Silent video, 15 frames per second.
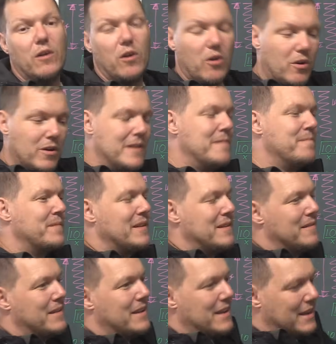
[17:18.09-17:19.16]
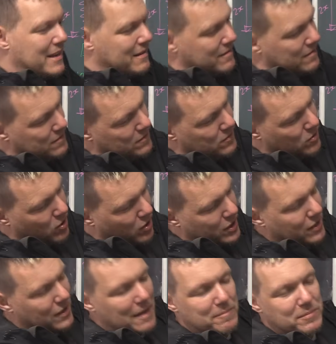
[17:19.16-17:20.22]
Or it not
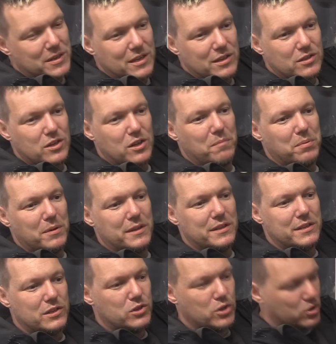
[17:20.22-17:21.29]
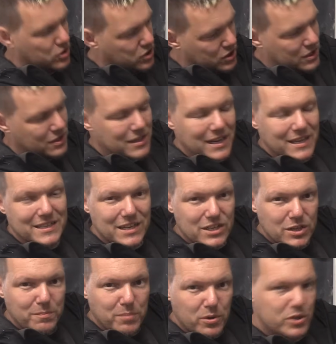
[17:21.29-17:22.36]
collapsing completely to dust, that is
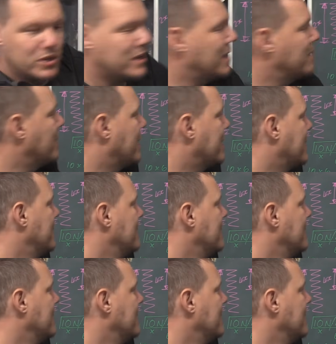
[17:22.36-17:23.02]
actually pushing it back.